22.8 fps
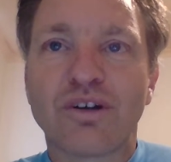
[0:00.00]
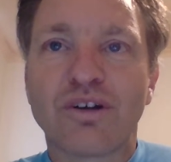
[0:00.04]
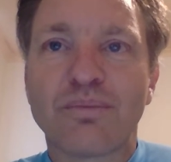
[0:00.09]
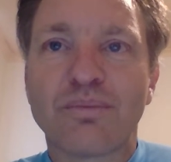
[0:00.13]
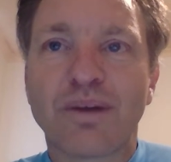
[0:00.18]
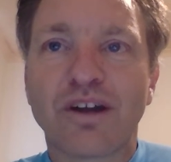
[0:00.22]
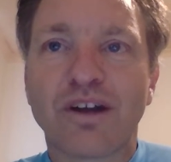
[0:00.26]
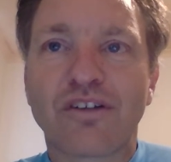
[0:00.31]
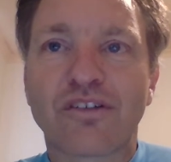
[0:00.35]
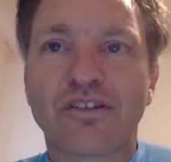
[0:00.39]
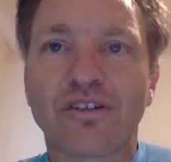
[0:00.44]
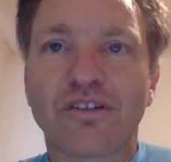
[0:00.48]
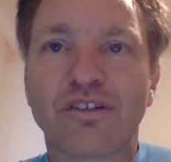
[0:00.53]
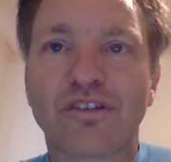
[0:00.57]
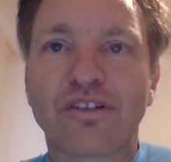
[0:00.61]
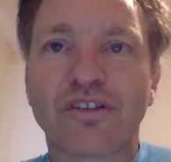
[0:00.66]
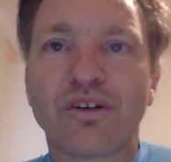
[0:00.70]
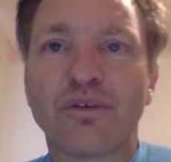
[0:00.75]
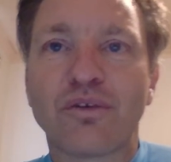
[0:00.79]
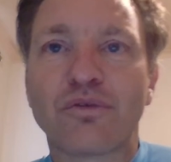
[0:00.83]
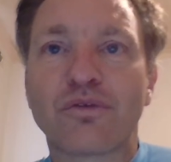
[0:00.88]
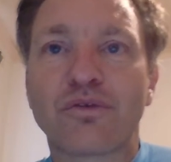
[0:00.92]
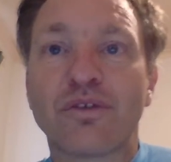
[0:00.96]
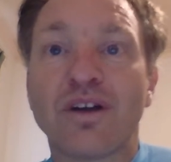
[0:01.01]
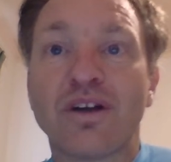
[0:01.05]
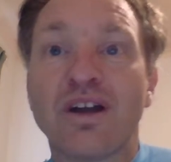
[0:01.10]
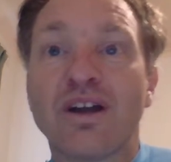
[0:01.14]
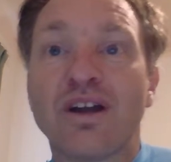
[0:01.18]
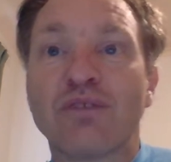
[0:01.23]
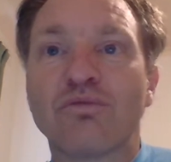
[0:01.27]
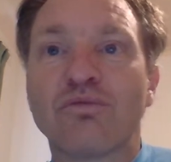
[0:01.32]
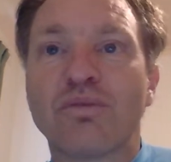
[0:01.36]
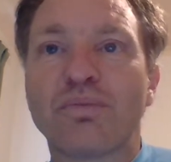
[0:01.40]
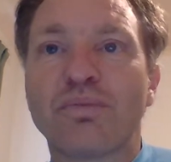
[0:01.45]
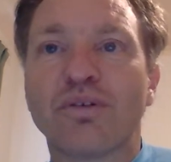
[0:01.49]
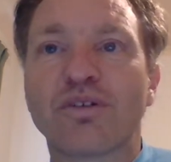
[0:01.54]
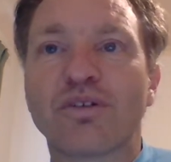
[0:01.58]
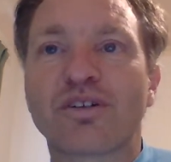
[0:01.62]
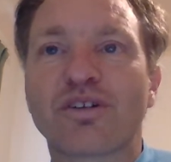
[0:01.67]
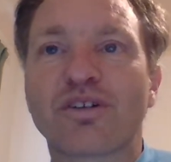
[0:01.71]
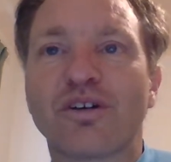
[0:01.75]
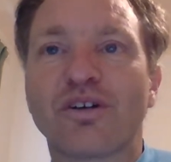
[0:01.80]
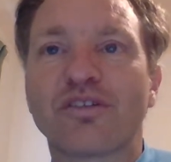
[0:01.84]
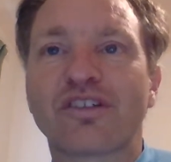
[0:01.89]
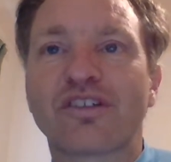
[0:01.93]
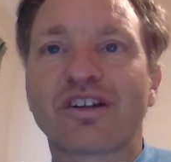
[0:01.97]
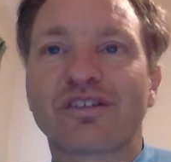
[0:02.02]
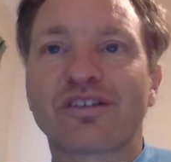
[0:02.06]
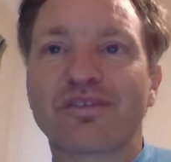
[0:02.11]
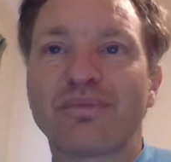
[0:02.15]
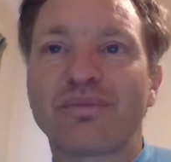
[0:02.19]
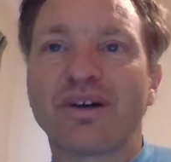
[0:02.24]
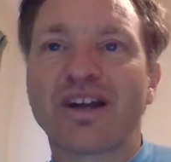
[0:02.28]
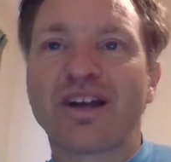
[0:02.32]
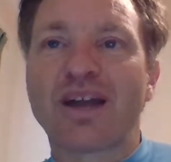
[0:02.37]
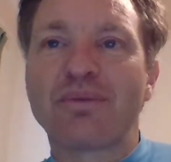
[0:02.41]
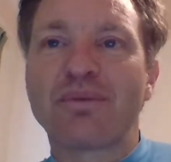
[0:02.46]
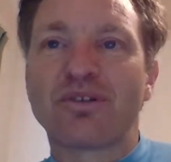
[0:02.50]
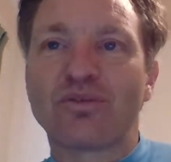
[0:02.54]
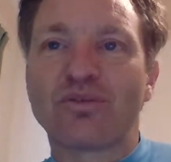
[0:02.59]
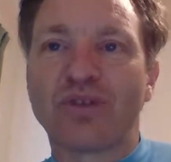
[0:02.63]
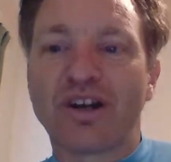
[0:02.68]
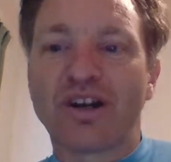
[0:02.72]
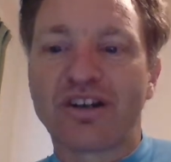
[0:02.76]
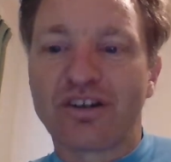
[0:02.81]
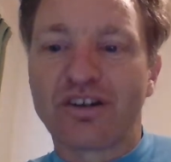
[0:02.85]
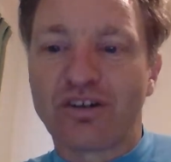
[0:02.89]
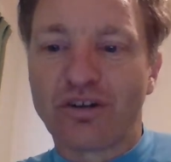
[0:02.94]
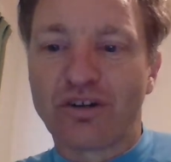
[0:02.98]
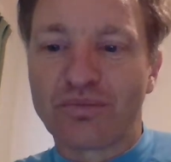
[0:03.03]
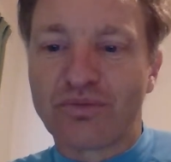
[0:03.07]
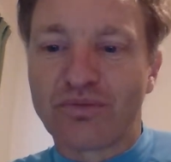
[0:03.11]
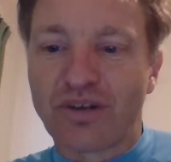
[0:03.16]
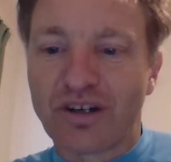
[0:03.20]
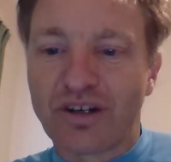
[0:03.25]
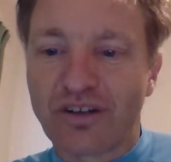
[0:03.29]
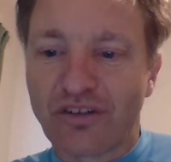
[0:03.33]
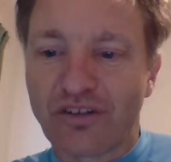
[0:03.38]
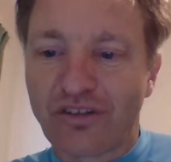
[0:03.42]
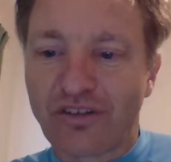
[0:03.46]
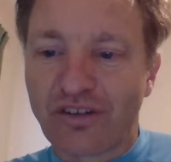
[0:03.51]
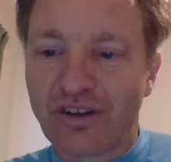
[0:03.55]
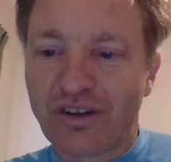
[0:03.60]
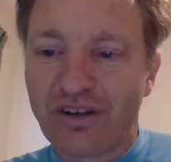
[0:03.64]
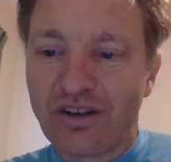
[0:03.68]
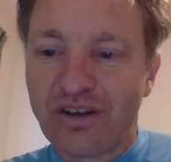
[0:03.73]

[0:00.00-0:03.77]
are based on self-reported contacts by amateur radio operators.